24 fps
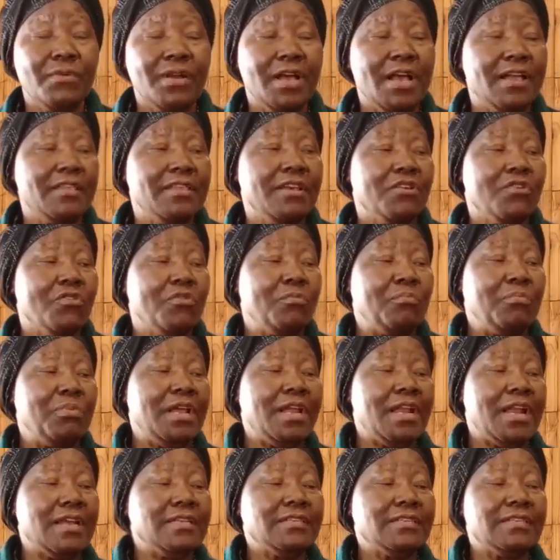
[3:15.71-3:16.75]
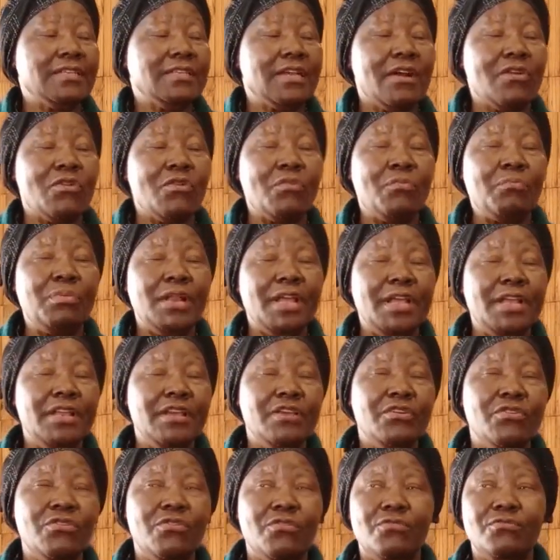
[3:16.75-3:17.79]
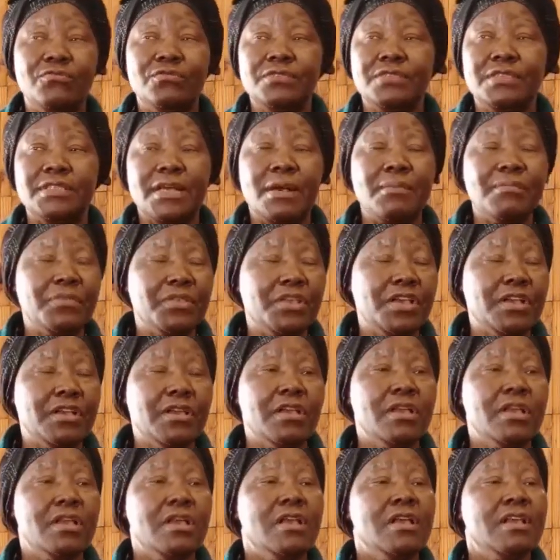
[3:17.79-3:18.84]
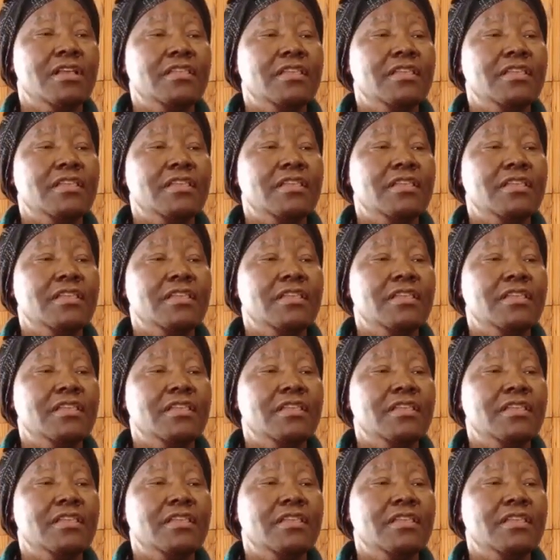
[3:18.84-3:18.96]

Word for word: where the complainants are complaining of something,